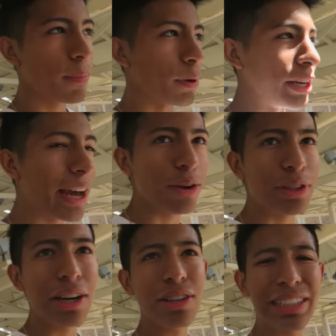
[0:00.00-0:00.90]
But now
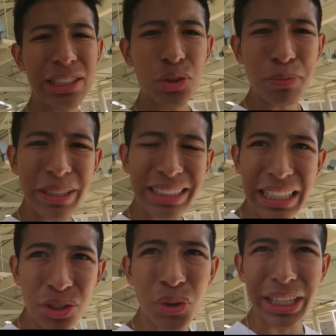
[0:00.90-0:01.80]
they switched my
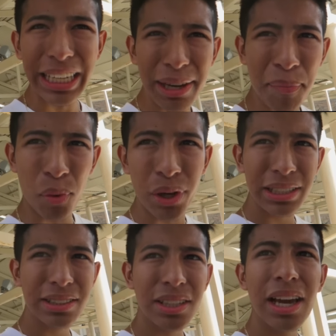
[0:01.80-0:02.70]
schedule again,
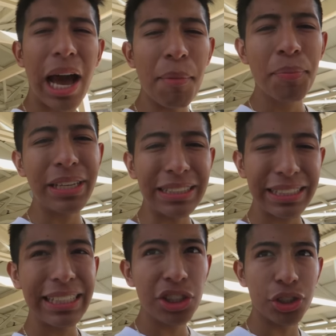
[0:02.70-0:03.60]
boys. I'm gonna be a
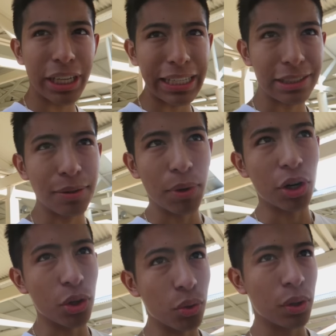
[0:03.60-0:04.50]
teacher's aide
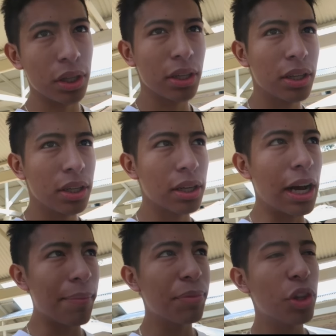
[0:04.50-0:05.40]
tomorrow.
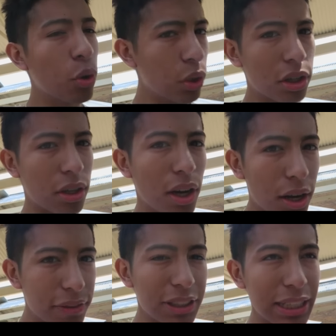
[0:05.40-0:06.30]
I'm no longer an
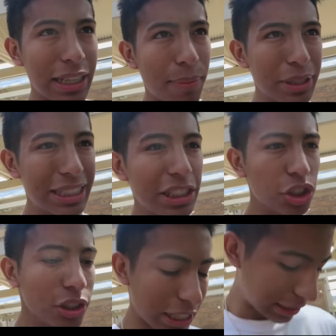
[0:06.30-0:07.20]
office aide, I'm a
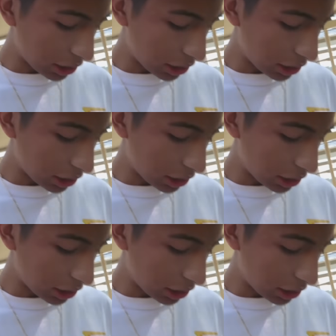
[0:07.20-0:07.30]
teacher's aide.